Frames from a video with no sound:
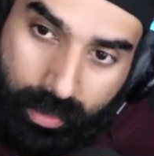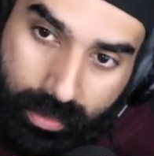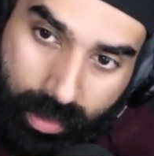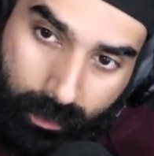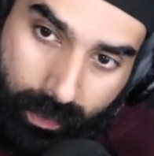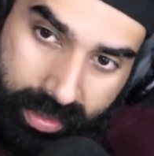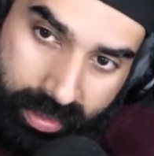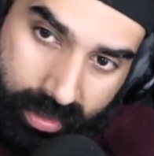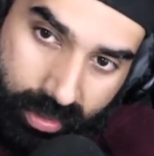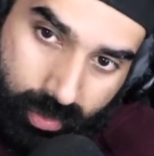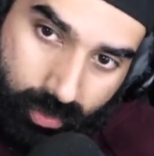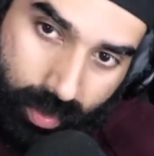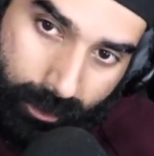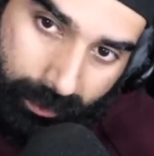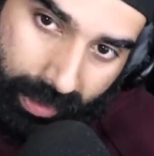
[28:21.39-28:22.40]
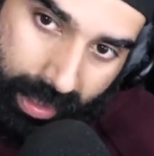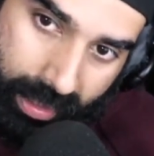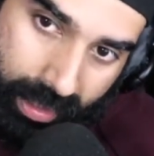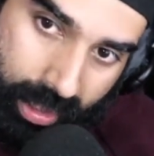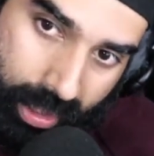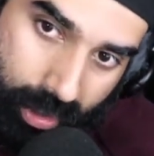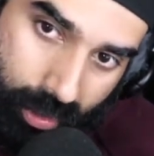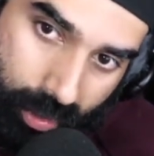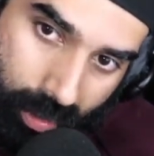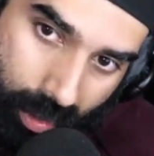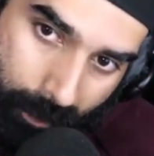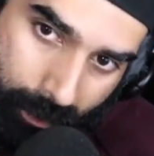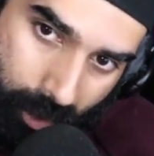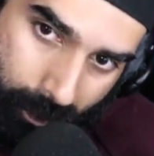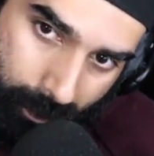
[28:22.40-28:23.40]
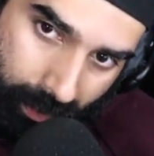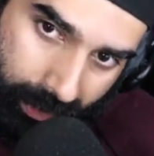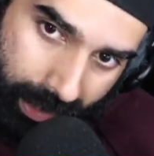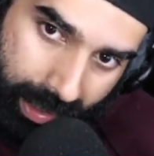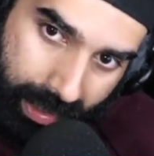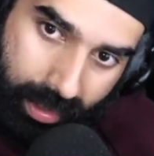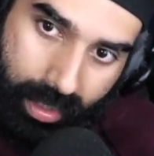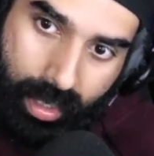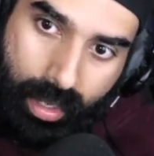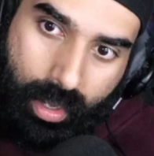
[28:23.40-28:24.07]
there was a strip light here, a purple light